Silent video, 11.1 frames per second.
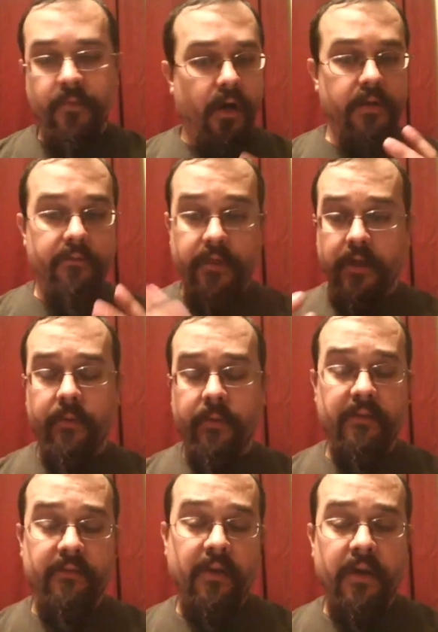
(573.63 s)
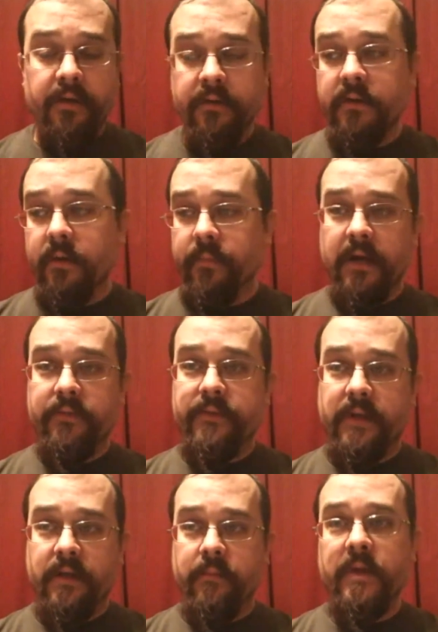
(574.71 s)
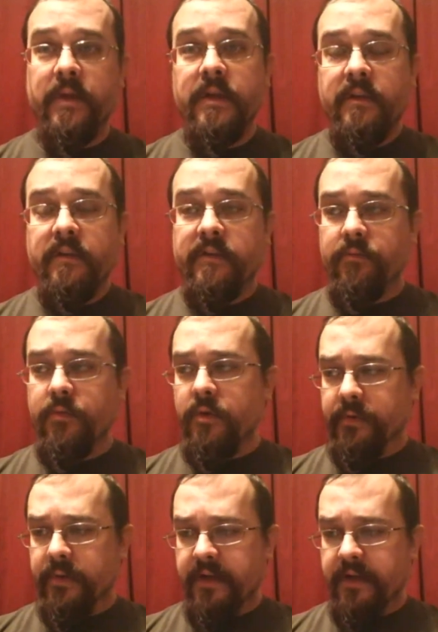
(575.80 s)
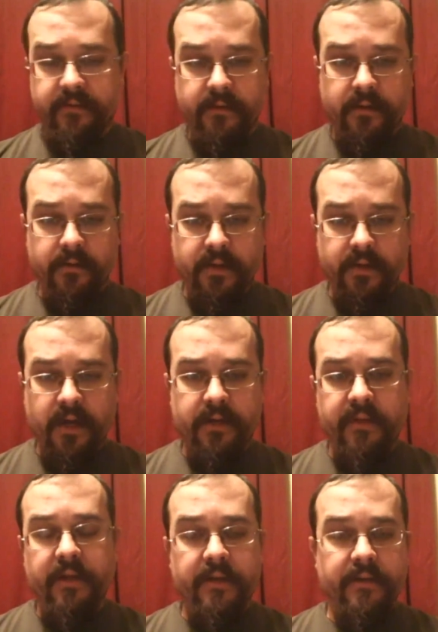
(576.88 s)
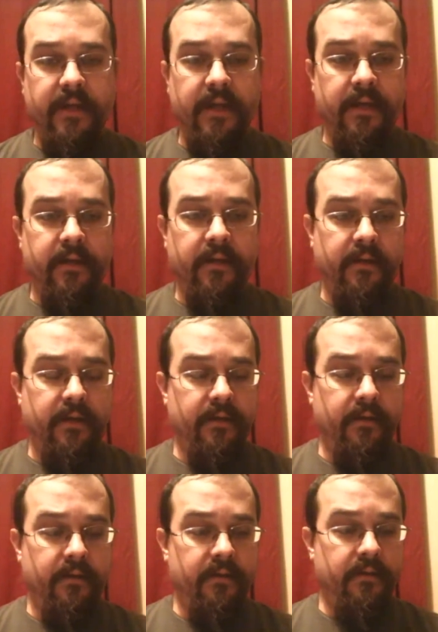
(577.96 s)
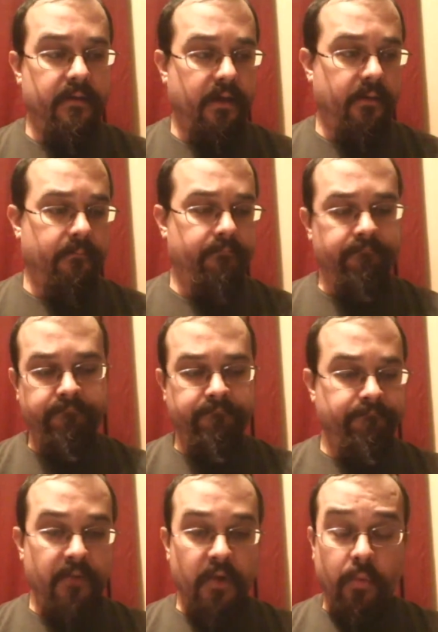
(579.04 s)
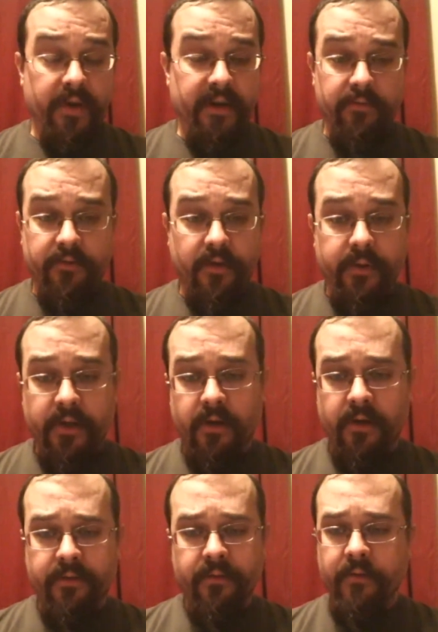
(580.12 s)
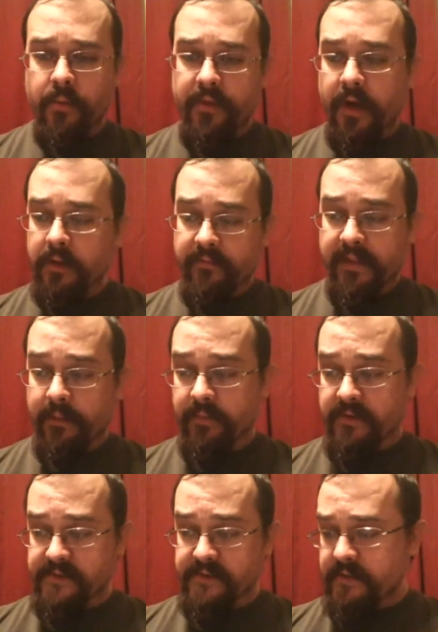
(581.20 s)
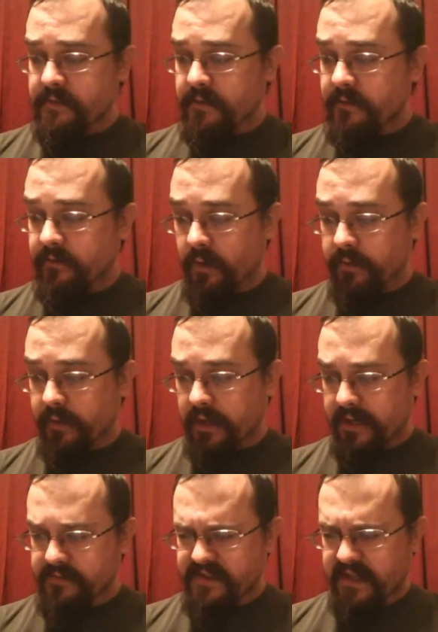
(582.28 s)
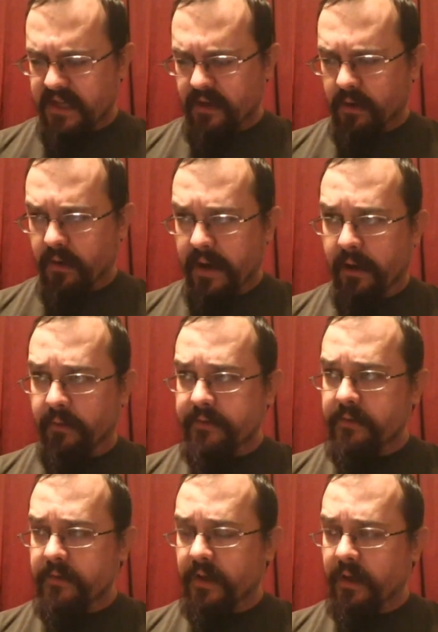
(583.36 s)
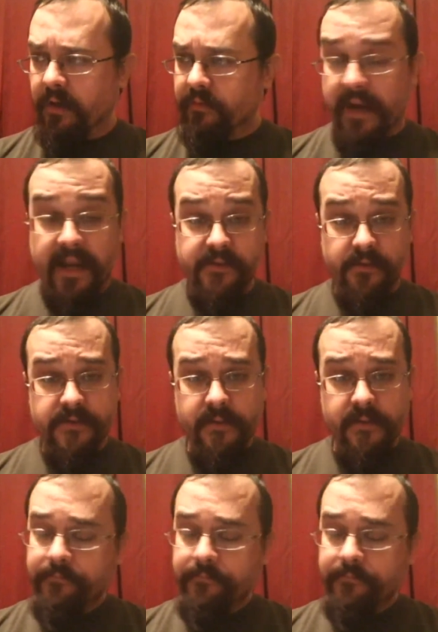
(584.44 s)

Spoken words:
all of the goings on about Senruflares, the god of the undead, and whatever's going on with all of that business. So they're kind of seeking her out for answers.